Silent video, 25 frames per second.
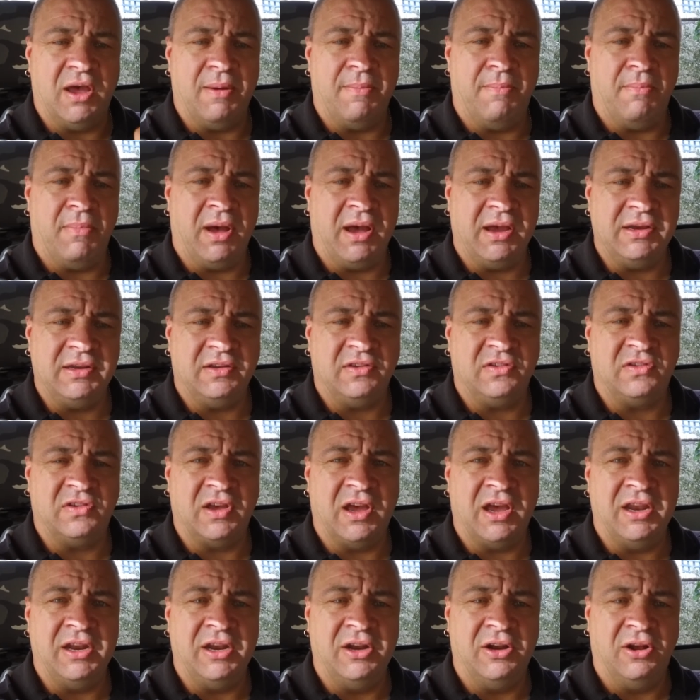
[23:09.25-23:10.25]
Mike
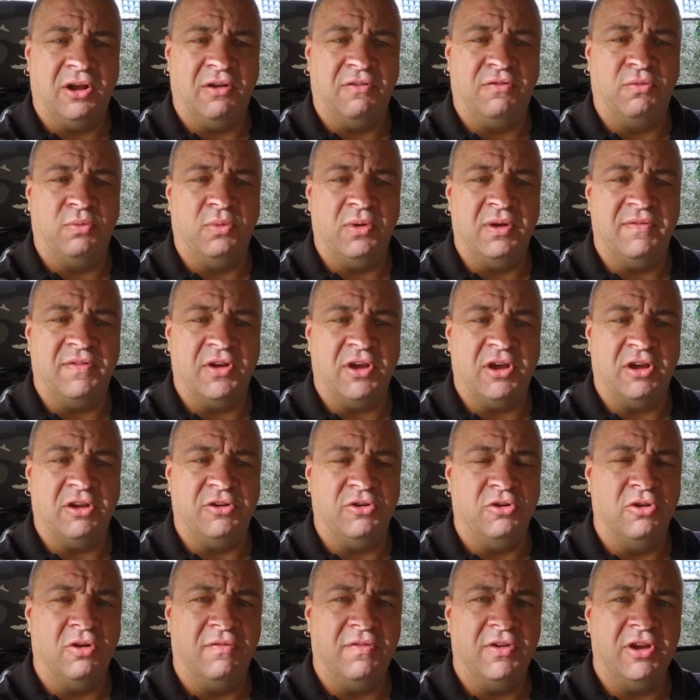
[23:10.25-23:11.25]
signing off with
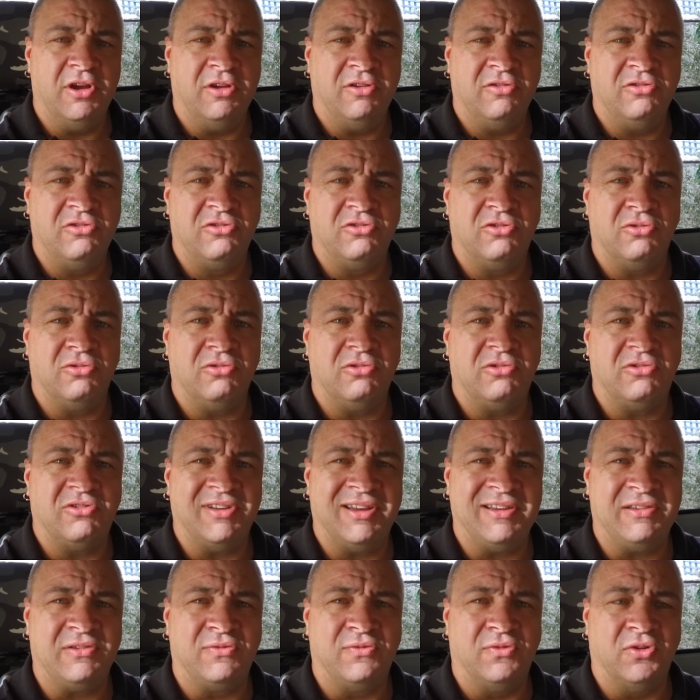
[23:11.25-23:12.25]
another
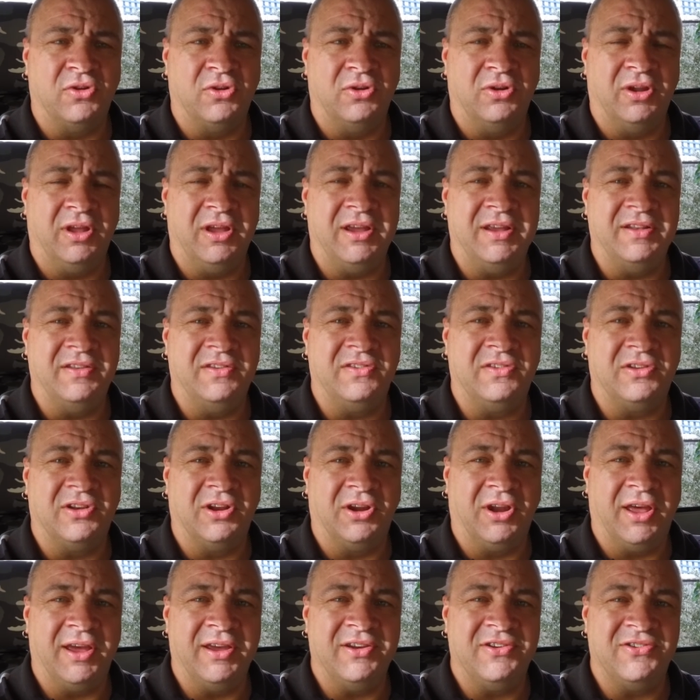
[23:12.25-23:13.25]
successful
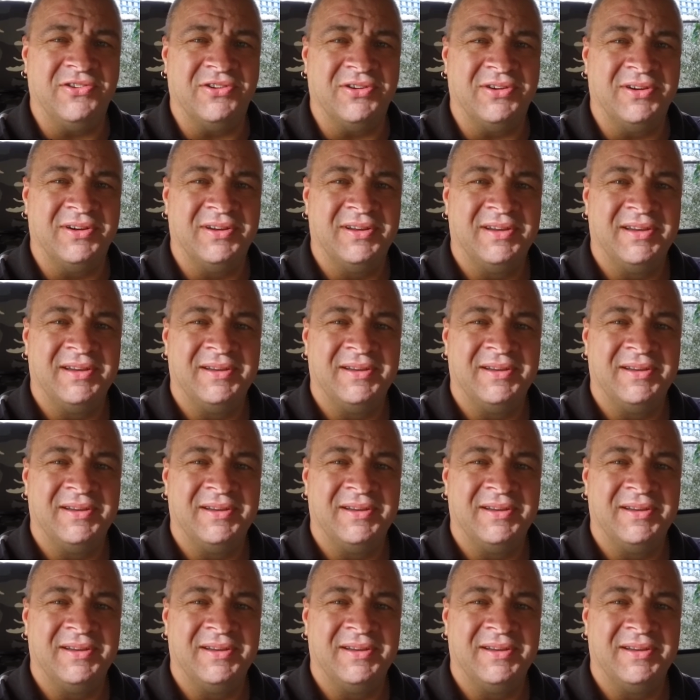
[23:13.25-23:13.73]
installation.